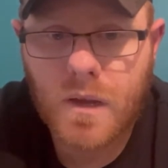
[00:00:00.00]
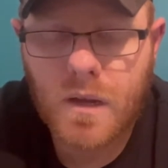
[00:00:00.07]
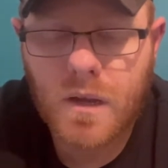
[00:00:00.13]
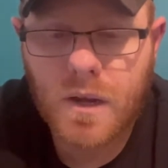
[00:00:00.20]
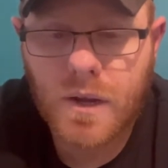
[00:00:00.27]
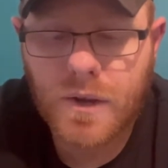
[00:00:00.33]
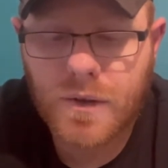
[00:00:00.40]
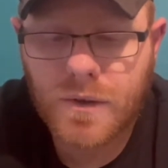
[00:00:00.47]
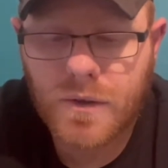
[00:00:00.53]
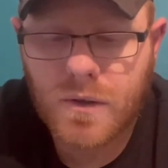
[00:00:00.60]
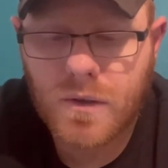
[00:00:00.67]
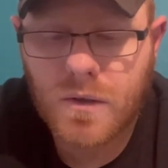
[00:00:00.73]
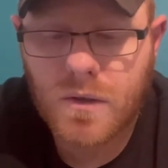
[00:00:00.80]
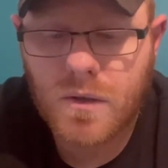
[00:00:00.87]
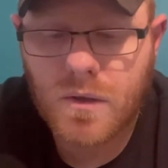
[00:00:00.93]

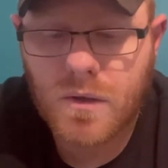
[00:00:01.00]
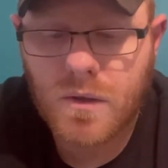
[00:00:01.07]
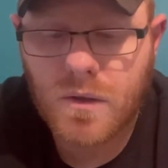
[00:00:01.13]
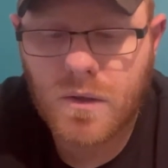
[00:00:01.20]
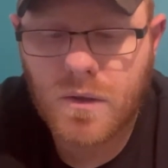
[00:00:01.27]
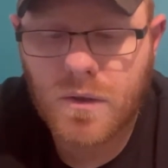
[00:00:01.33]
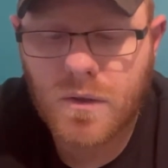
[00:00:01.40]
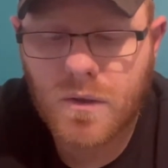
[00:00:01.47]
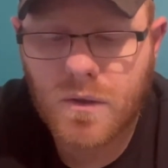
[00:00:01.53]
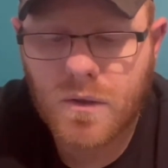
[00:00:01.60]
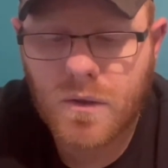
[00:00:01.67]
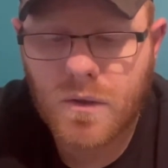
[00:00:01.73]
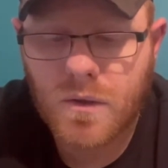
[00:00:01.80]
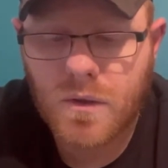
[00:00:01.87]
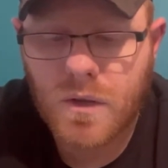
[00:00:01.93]
and
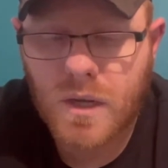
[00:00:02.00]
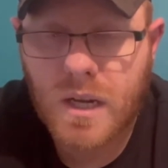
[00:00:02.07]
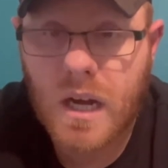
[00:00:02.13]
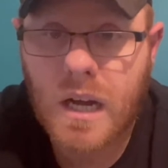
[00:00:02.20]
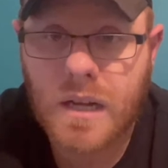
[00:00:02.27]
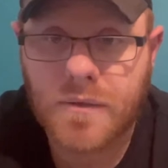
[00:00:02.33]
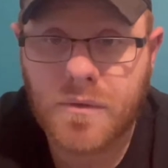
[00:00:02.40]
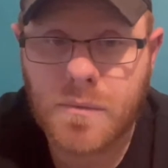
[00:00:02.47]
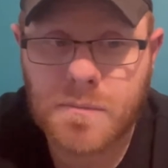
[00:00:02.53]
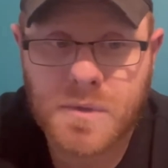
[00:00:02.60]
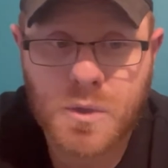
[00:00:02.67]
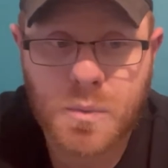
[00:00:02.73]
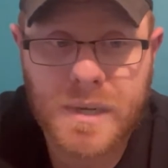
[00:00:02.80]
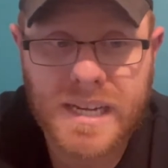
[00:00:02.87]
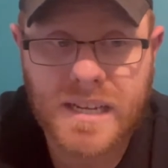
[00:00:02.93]
a guy from
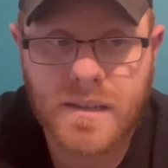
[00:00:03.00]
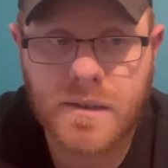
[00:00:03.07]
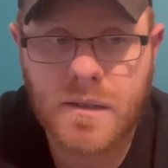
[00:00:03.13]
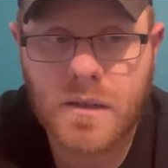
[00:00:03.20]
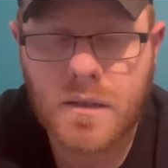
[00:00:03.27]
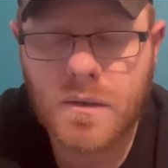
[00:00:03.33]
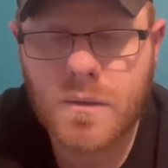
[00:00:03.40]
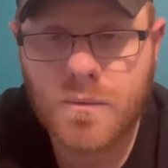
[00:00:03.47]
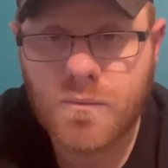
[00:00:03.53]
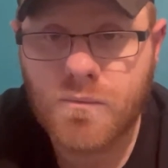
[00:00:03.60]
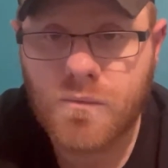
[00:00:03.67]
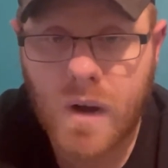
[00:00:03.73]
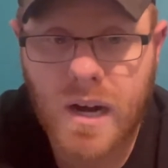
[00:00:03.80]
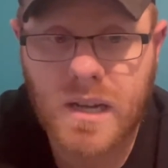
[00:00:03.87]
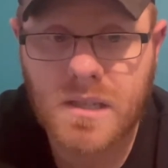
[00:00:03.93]
Sweden
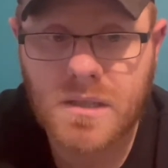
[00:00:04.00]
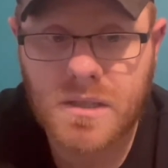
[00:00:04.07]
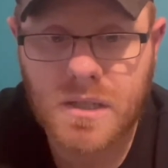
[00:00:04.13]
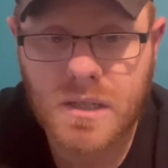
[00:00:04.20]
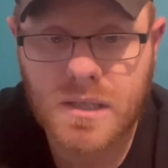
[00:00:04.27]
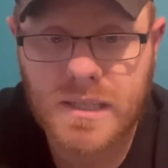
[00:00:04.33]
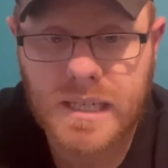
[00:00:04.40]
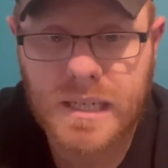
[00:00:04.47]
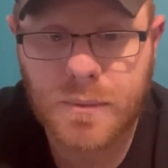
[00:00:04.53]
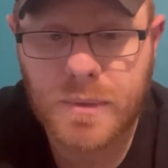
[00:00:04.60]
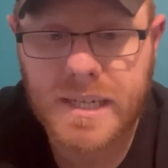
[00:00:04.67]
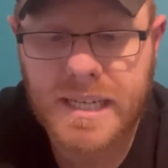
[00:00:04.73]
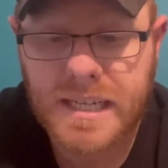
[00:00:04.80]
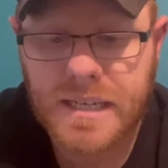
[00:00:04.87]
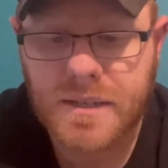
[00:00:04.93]
rang us to say we
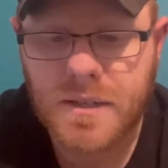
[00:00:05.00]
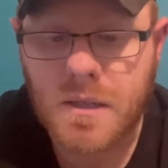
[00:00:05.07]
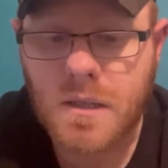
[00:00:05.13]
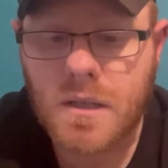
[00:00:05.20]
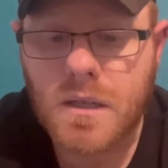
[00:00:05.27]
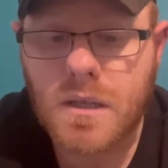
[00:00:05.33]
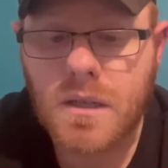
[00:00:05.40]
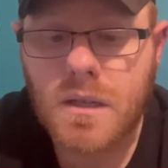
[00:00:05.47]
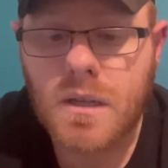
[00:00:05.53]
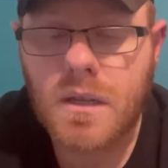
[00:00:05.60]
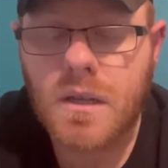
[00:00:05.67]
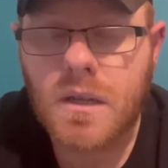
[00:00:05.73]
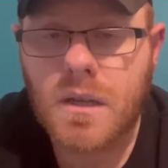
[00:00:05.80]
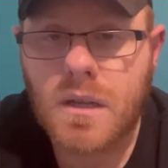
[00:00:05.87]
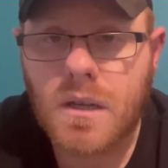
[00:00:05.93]
need
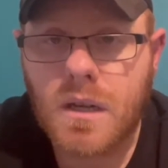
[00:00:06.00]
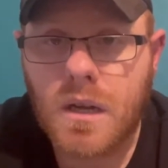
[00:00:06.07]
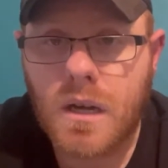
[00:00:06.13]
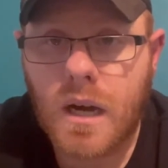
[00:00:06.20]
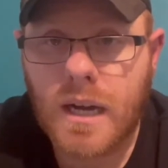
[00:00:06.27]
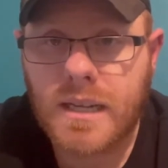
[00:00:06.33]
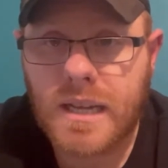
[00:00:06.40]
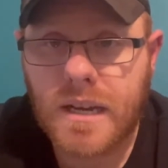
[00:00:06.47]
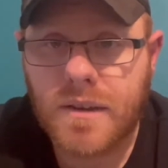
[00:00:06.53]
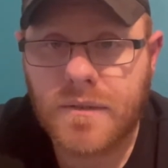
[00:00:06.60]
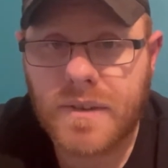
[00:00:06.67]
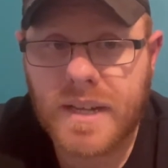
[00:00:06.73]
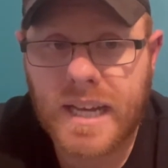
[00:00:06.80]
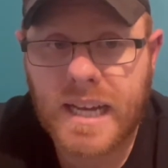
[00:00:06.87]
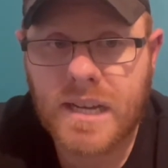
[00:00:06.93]

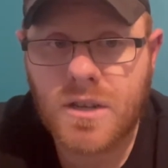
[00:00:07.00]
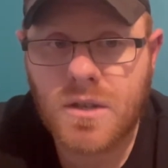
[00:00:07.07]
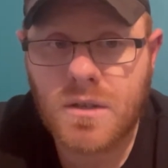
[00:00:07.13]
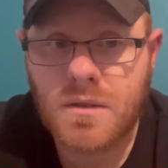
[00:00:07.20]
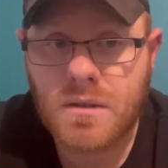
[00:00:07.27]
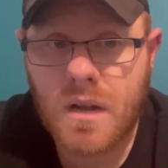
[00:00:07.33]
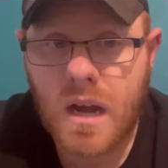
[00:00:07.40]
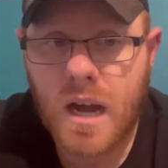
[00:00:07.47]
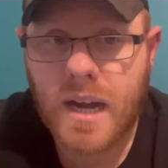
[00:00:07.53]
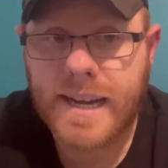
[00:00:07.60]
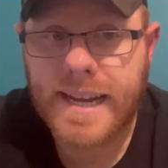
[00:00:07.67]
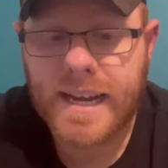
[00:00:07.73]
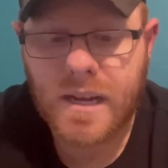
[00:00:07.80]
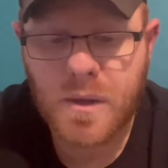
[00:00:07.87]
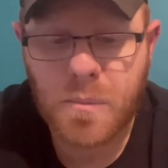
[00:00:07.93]
identification,
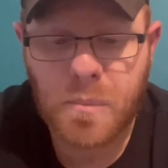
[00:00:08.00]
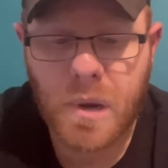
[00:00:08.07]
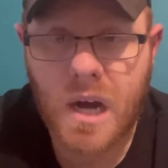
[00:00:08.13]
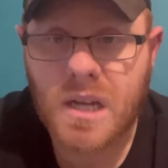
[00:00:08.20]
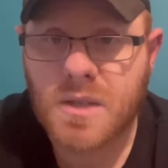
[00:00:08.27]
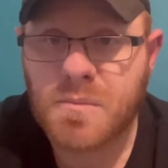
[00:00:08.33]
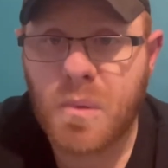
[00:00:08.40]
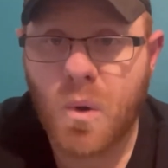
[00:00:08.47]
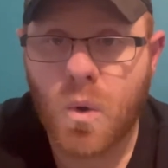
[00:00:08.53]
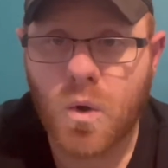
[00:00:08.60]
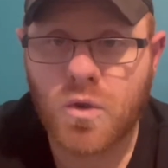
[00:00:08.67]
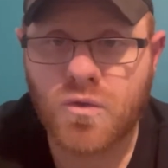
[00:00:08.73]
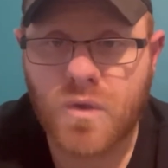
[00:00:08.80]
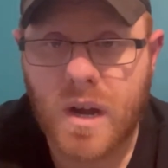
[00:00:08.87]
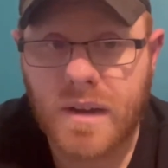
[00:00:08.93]
i.e.
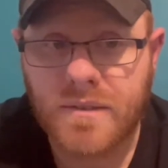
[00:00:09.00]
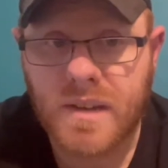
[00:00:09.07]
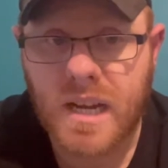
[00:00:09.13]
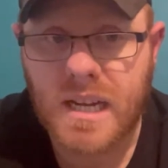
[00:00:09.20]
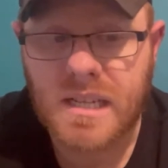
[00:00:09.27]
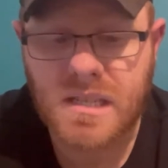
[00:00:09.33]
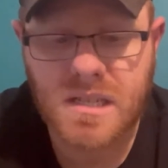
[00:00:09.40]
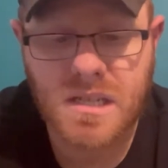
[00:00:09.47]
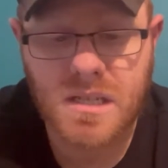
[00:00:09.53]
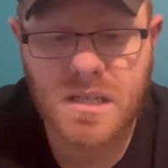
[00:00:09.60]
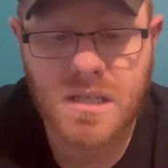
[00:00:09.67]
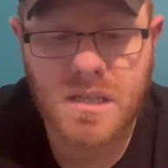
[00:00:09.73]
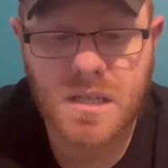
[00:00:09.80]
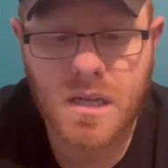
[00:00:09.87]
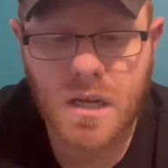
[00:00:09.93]
passport, driving
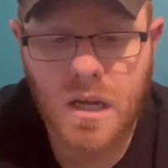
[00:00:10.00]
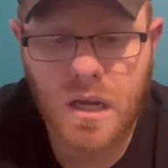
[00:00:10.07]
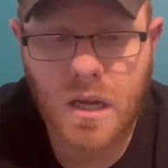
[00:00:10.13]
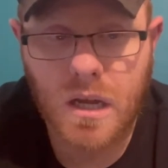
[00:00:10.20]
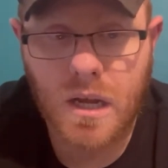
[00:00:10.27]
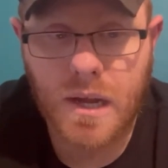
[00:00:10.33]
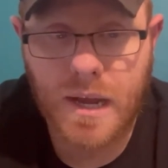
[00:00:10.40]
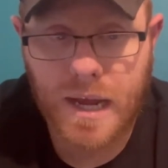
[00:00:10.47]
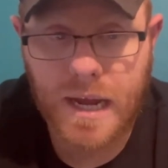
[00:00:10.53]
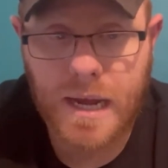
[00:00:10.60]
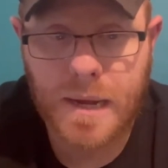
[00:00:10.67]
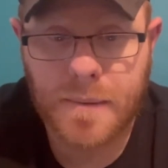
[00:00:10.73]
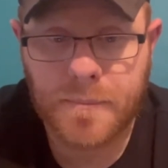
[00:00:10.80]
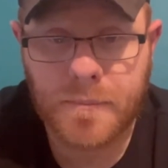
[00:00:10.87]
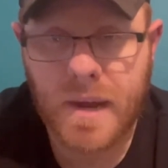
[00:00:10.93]
license,
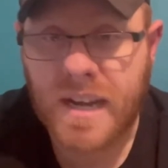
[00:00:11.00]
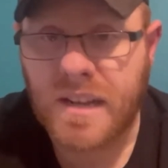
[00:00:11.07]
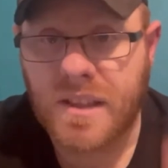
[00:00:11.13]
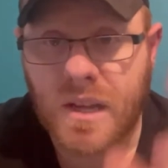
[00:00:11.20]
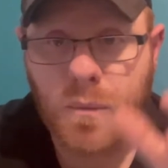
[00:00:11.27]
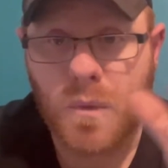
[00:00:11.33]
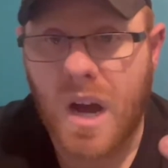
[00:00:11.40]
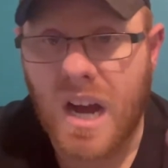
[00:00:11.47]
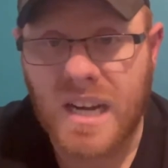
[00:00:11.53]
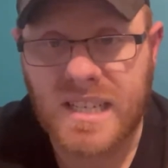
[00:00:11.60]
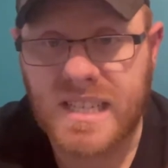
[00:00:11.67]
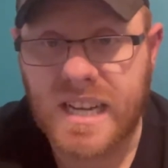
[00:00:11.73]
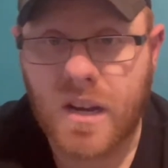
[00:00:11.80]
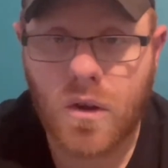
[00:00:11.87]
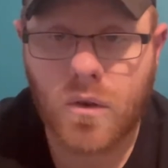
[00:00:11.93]
um, anything with
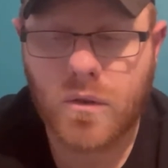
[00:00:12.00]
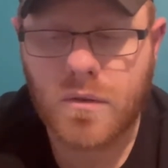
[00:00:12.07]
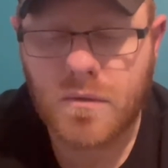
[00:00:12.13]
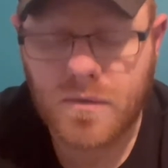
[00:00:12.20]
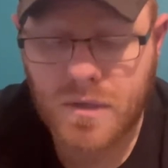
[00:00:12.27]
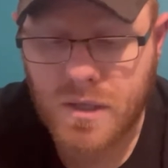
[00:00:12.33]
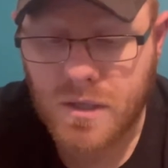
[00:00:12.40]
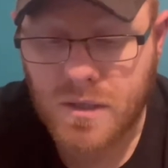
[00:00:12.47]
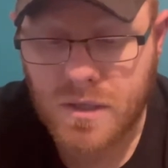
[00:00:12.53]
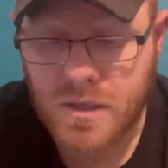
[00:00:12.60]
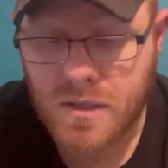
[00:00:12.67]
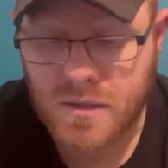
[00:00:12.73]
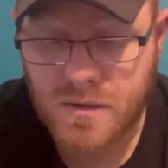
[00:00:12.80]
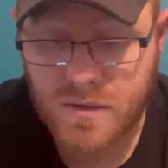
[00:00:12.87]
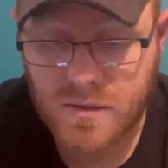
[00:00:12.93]
ID on to, to
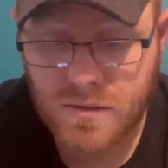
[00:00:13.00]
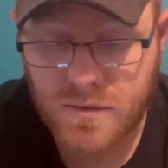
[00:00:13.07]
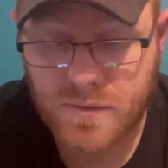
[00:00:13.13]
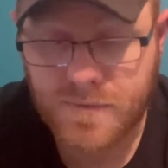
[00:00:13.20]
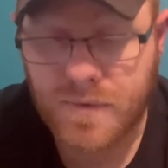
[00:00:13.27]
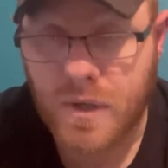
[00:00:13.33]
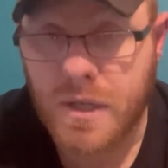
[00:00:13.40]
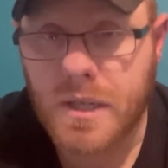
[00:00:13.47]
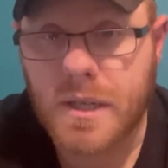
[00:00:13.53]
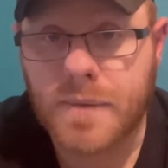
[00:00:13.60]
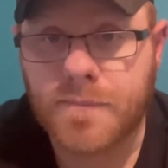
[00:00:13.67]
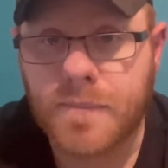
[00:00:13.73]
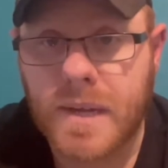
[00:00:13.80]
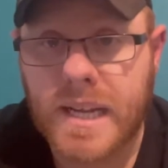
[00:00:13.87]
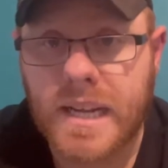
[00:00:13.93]
for your
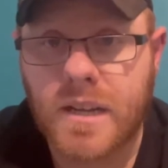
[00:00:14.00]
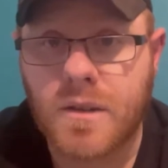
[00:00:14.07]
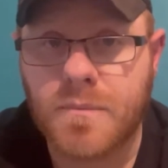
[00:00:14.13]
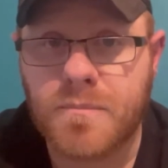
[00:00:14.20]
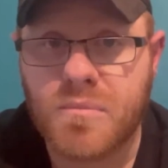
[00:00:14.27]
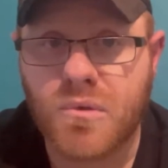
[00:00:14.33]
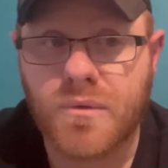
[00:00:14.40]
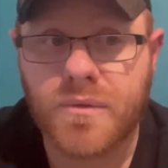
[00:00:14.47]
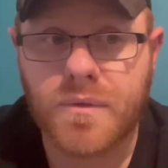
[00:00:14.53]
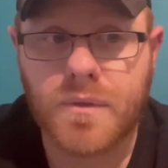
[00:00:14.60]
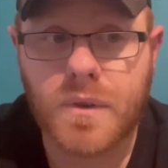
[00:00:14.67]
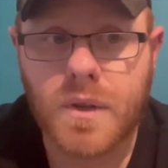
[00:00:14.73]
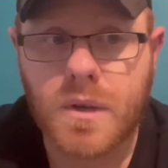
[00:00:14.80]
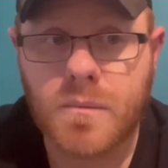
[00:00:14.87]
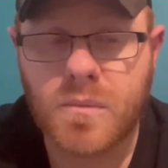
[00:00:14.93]
age, proof,
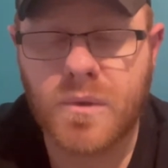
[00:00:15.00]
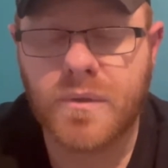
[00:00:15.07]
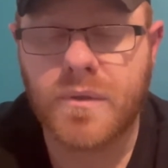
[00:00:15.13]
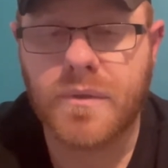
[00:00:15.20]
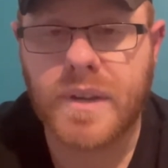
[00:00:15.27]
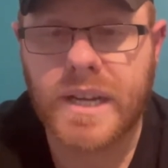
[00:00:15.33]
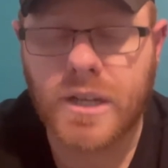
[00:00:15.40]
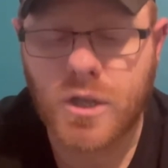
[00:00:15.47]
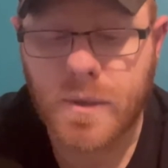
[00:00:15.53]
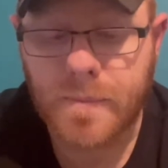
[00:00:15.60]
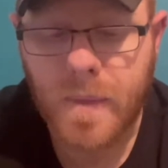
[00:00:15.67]
proof of age.